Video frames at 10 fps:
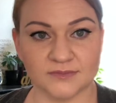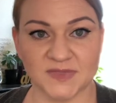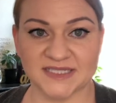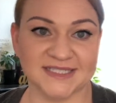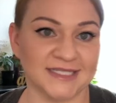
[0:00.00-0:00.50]

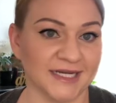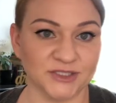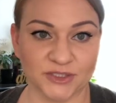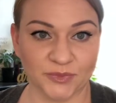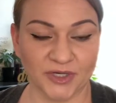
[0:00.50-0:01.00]
the
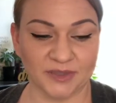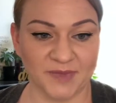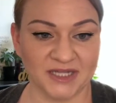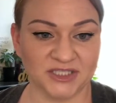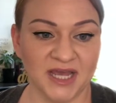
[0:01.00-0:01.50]
standard, pretty
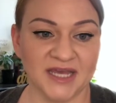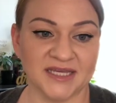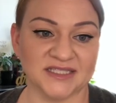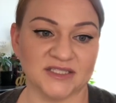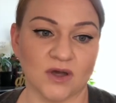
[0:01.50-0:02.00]
much,
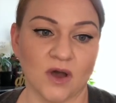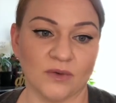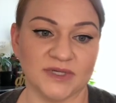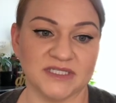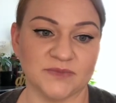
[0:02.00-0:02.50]
is to
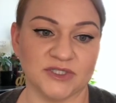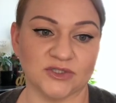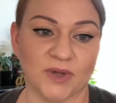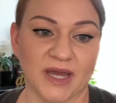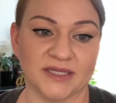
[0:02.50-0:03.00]
always be
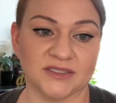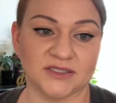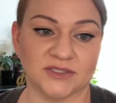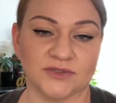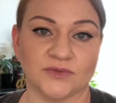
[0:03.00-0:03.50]
trying
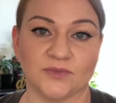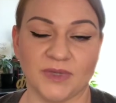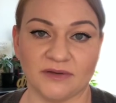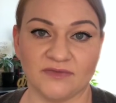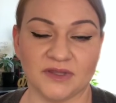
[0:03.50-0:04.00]
to
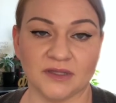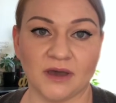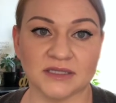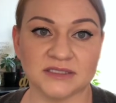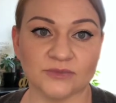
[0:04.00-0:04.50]
benefit the
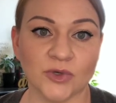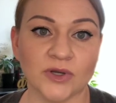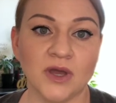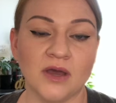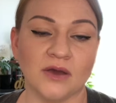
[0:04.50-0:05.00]
customer
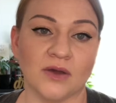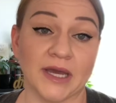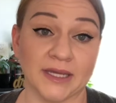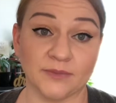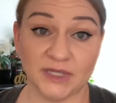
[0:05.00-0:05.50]

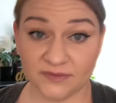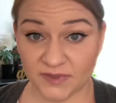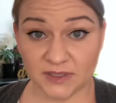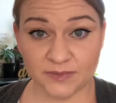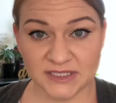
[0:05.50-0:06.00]
and
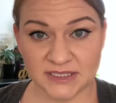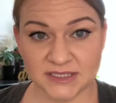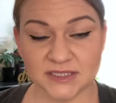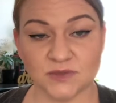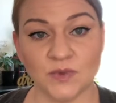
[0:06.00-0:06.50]
benefit the
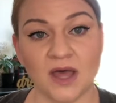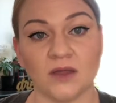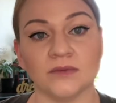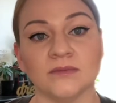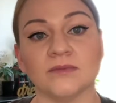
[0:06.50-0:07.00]
business as
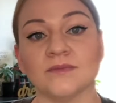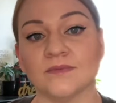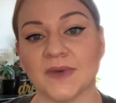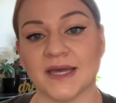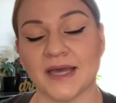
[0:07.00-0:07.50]
well
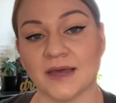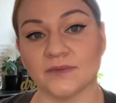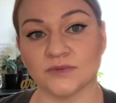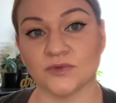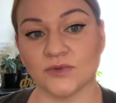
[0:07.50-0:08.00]
by
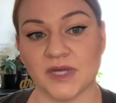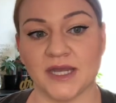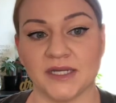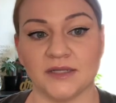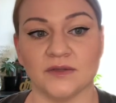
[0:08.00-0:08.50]

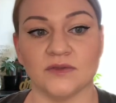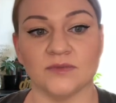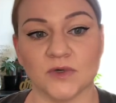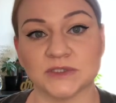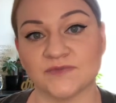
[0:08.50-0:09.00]
creating the
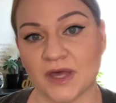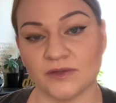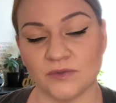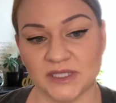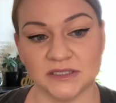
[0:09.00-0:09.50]
most
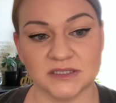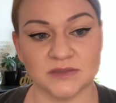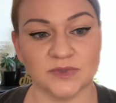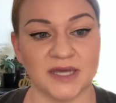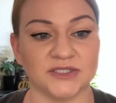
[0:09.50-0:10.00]
value in the
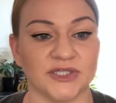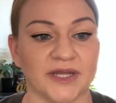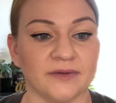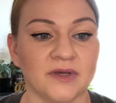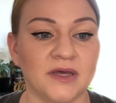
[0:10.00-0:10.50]
supply
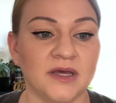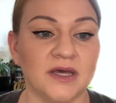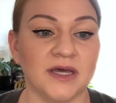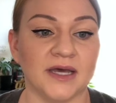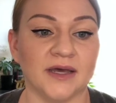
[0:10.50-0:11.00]
chain.
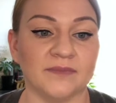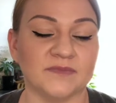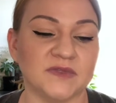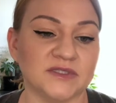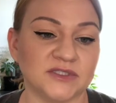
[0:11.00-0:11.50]

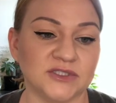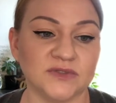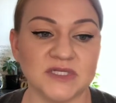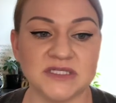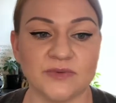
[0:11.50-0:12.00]
To do
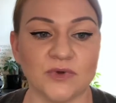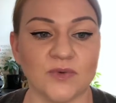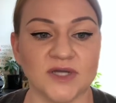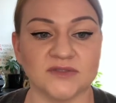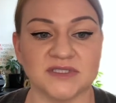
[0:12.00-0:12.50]
this, it
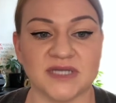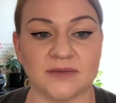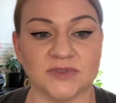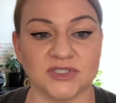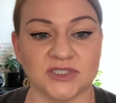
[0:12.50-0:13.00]
requires
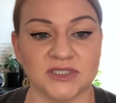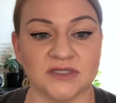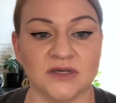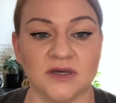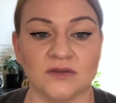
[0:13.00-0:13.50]

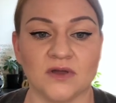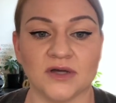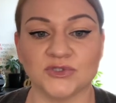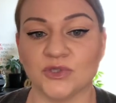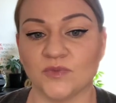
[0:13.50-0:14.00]
establishing
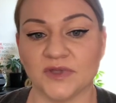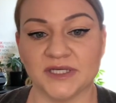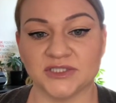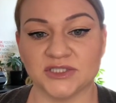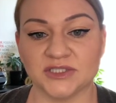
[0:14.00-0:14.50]
long-term
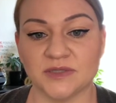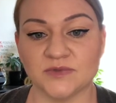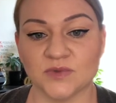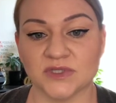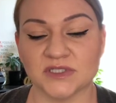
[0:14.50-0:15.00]

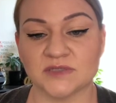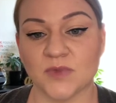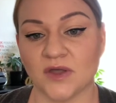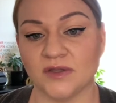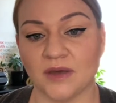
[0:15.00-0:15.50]
relationships with a
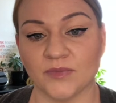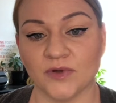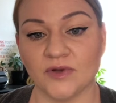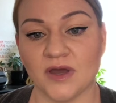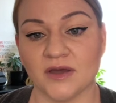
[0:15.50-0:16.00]
small
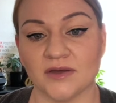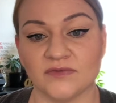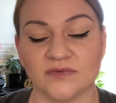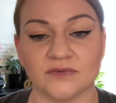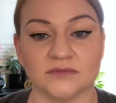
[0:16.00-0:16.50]
number
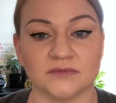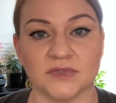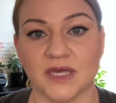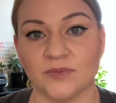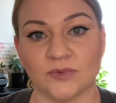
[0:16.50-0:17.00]
of
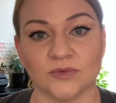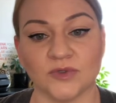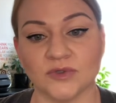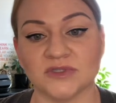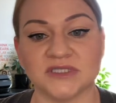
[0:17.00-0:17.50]

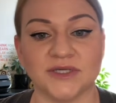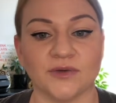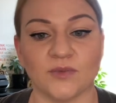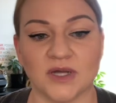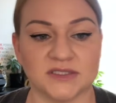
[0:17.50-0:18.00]
capable Tier
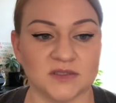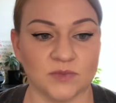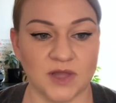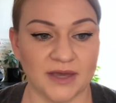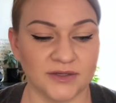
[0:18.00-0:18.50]
1
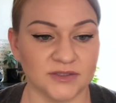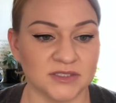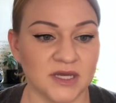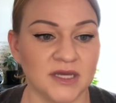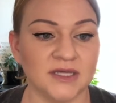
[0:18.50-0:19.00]
suppliers.
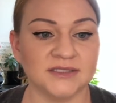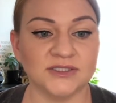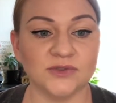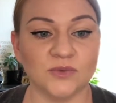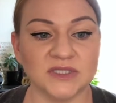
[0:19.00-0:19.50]

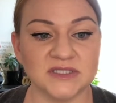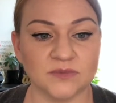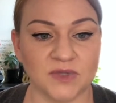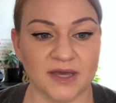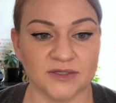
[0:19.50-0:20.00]
Tier 1
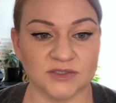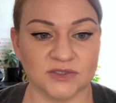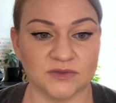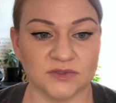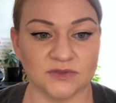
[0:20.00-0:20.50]
suppliers
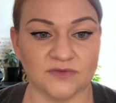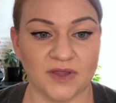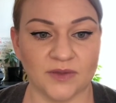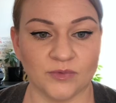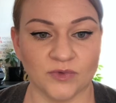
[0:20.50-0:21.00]

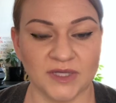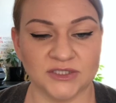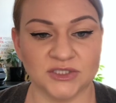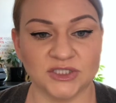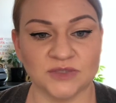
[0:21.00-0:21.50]
develop
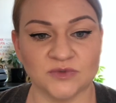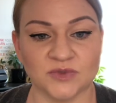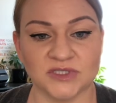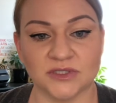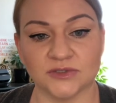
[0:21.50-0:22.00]
relationships
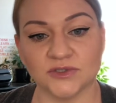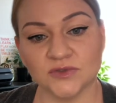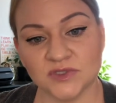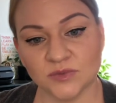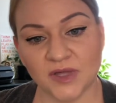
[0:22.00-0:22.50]
with Tier 2
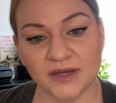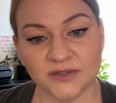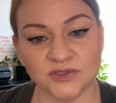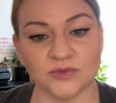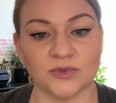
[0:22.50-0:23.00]

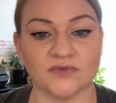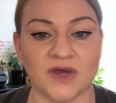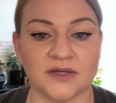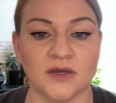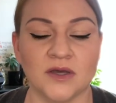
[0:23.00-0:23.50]
suppliers who
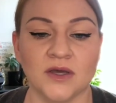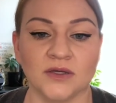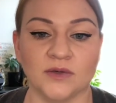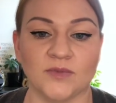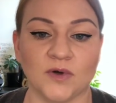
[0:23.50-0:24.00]
provide
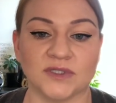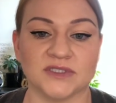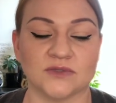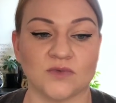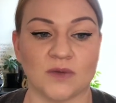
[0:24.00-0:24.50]

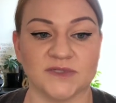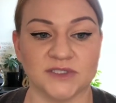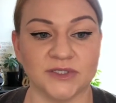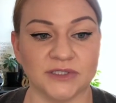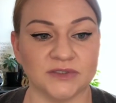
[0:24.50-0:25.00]
components and raw
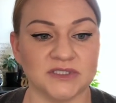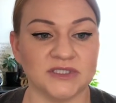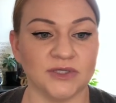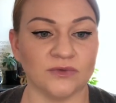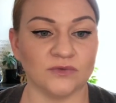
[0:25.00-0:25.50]
materials.
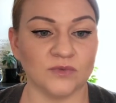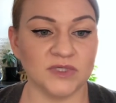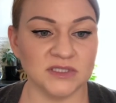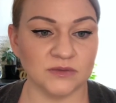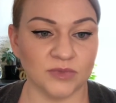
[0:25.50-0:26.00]
Tier
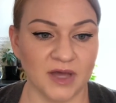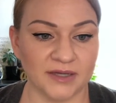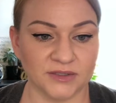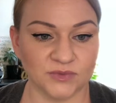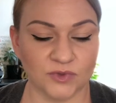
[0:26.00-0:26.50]
3
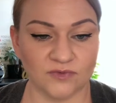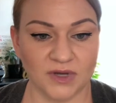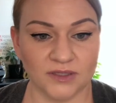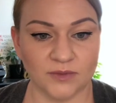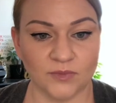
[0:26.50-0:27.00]
suppliers
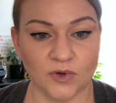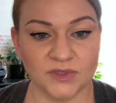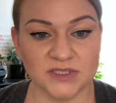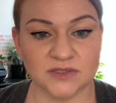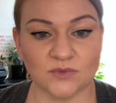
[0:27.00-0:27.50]
provide
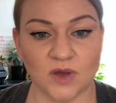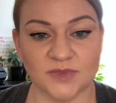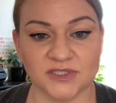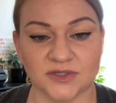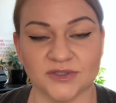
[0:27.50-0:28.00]
components and raw
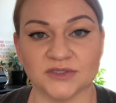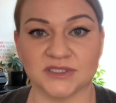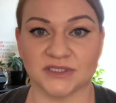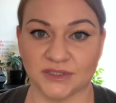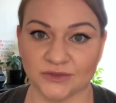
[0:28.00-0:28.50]
materials
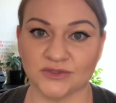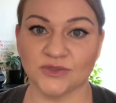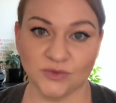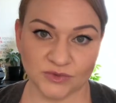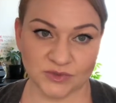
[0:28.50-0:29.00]
to Tier
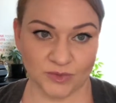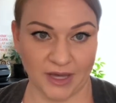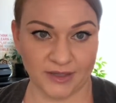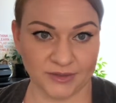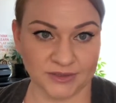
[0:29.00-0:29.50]
2
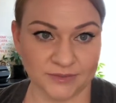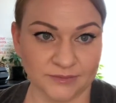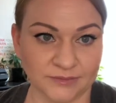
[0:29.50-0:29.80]
suppliers.